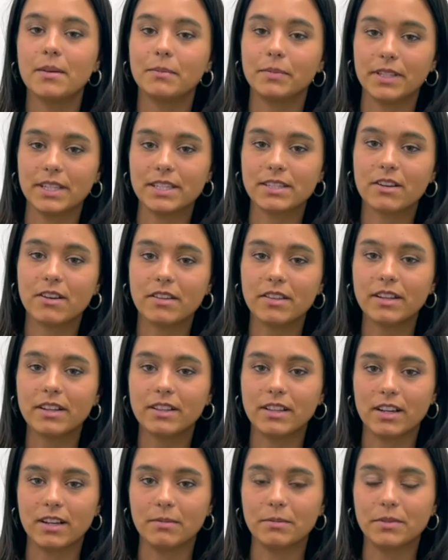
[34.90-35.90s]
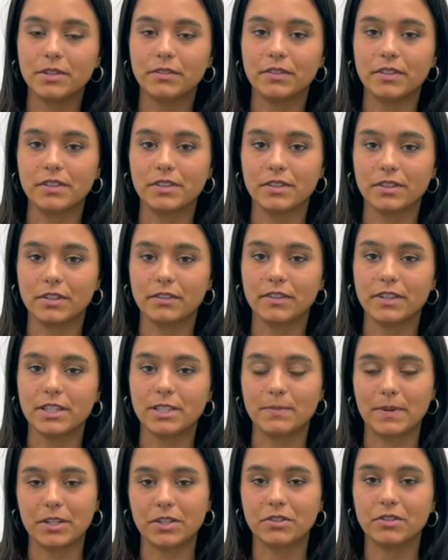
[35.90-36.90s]
Please call the club to reserve a
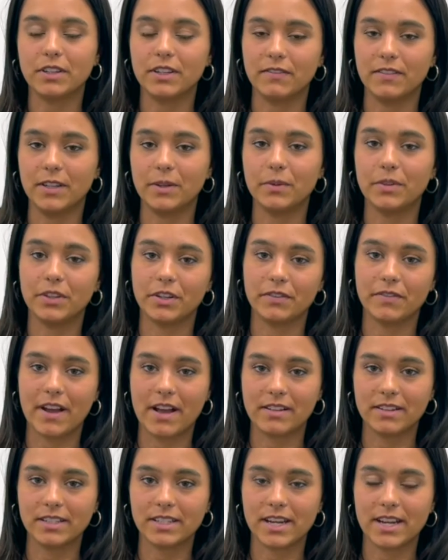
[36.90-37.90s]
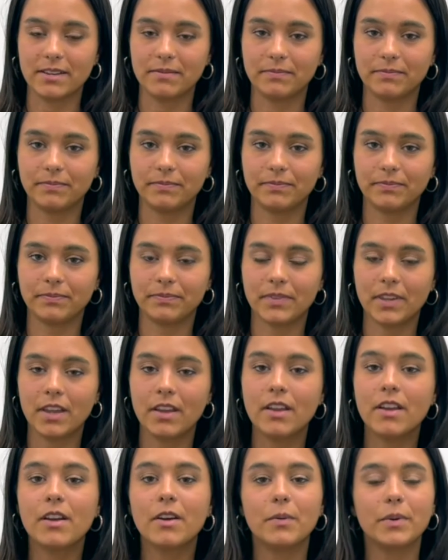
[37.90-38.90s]
special evening with your Valentine.
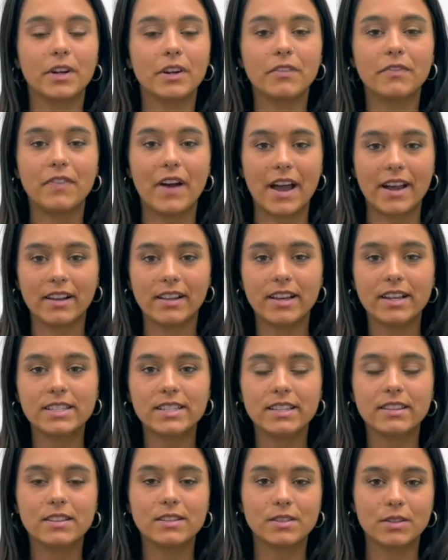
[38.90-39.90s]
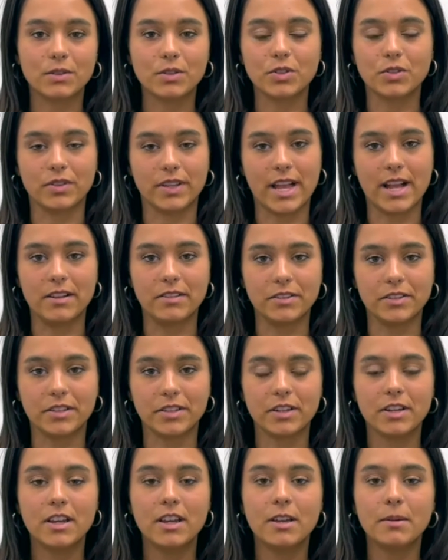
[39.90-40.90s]
We are finalizing the social calendar.
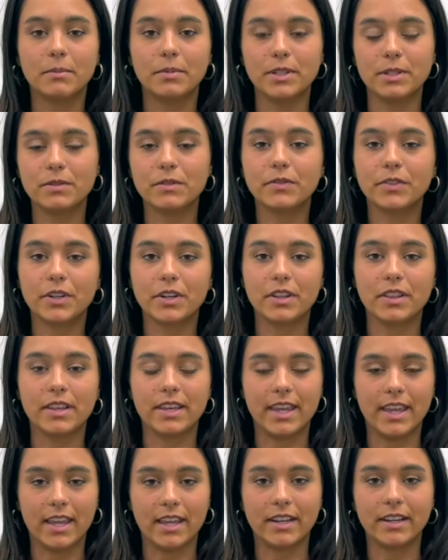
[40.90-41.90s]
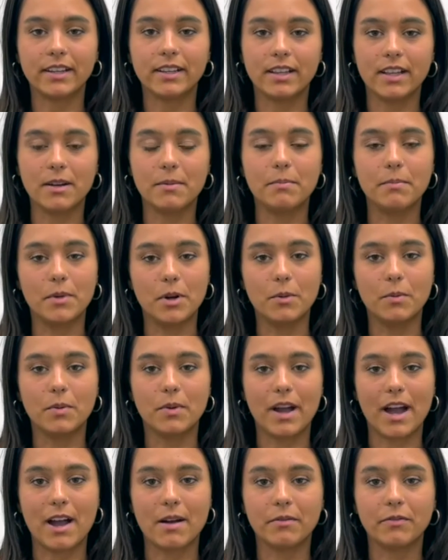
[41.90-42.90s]
Please refer to the Canon Club mobile
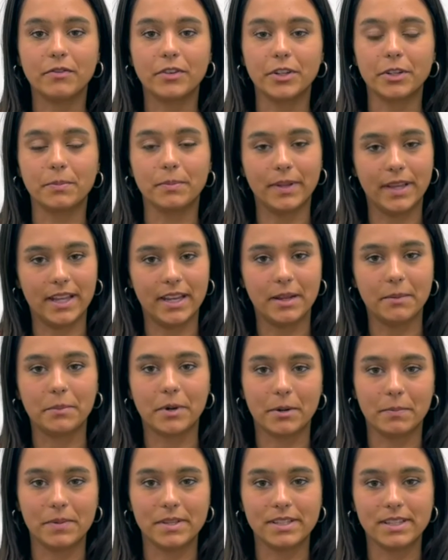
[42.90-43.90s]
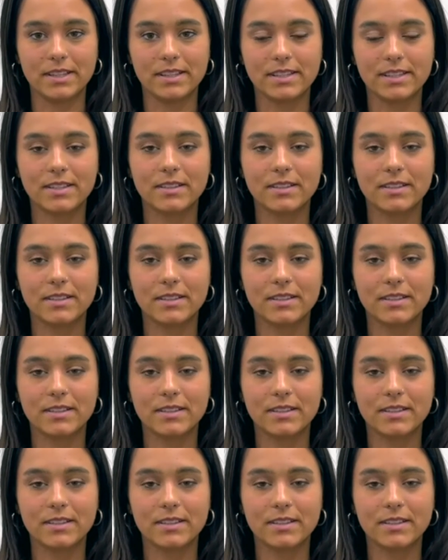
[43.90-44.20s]
app for your planning purposes.